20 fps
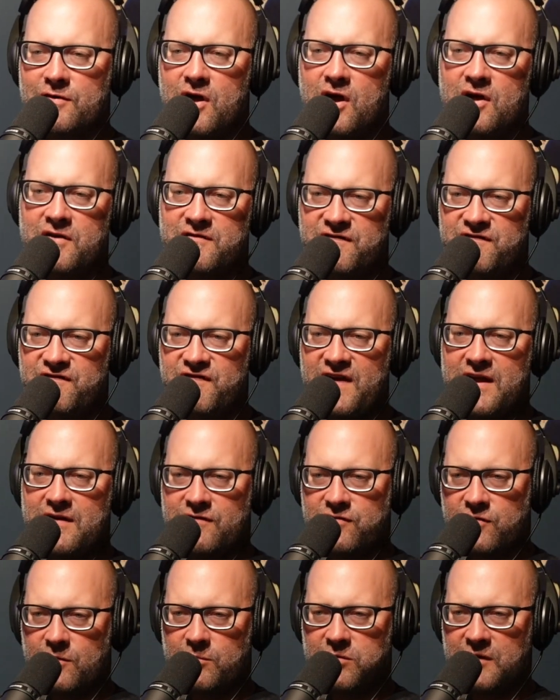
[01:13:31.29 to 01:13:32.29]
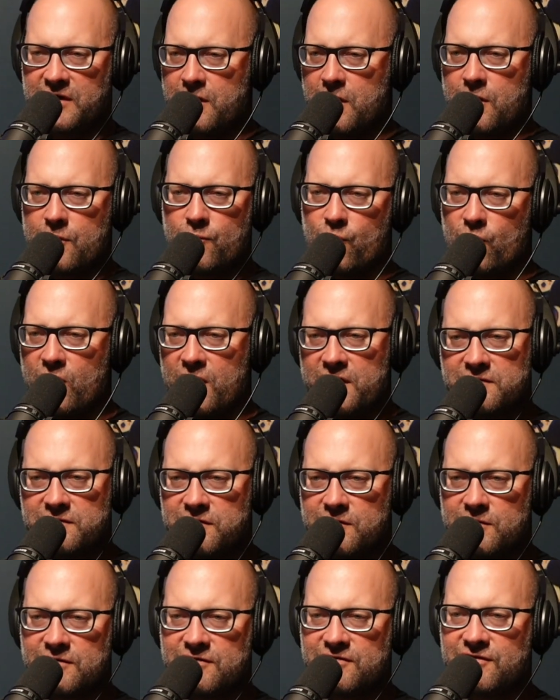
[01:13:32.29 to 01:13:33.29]
unfavorably on one
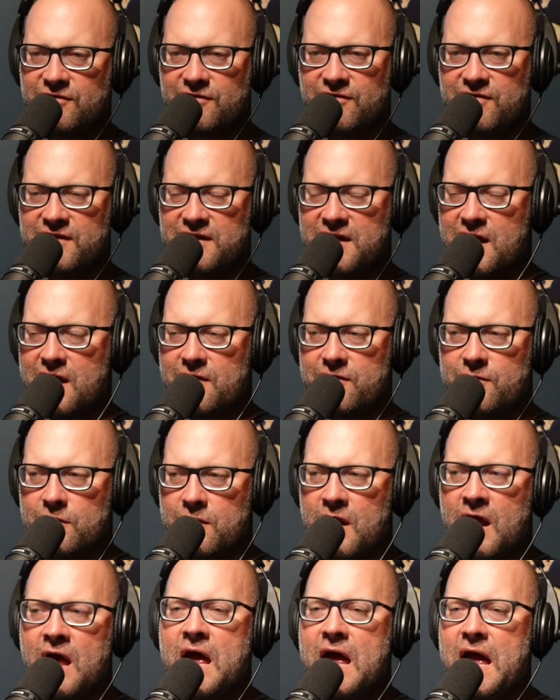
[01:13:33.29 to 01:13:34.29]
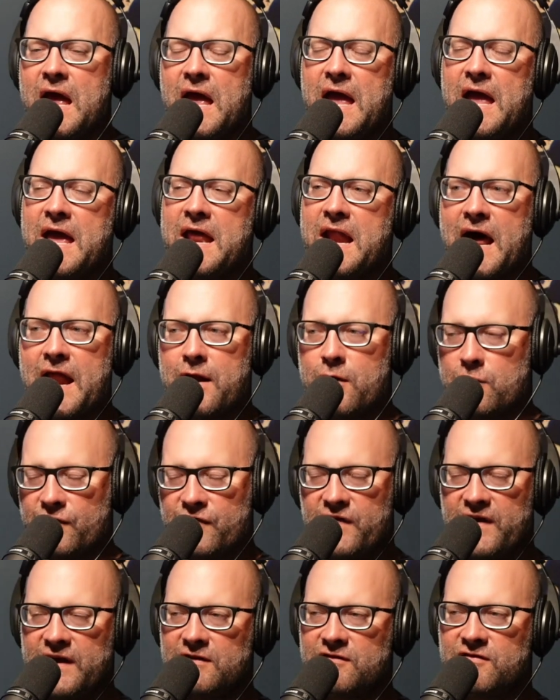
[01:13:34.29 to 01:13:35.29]
versus the other, and I don't
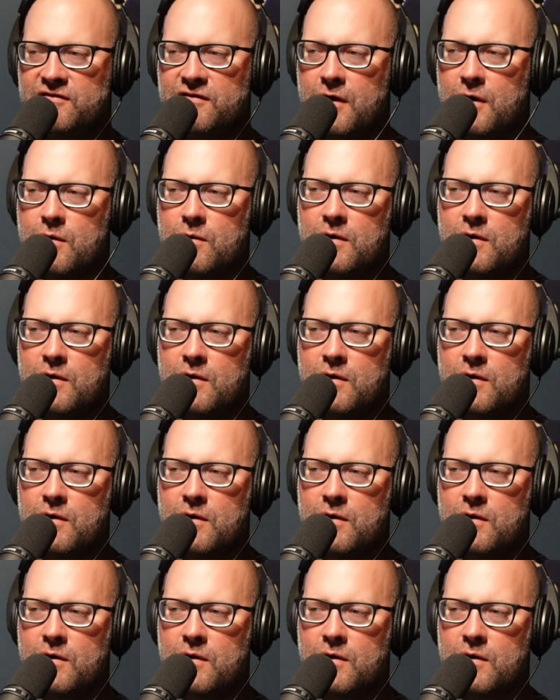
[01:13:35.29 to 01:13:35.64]
think so.